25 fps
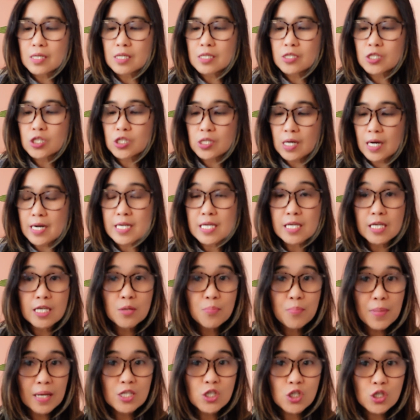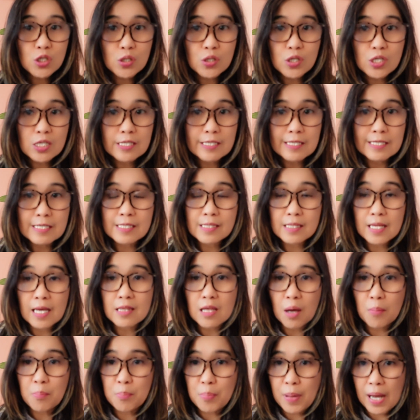Starting in med-surg is
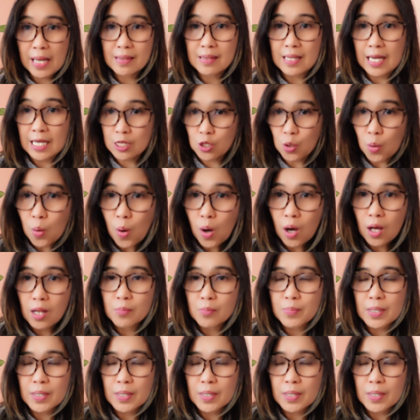not bad at all,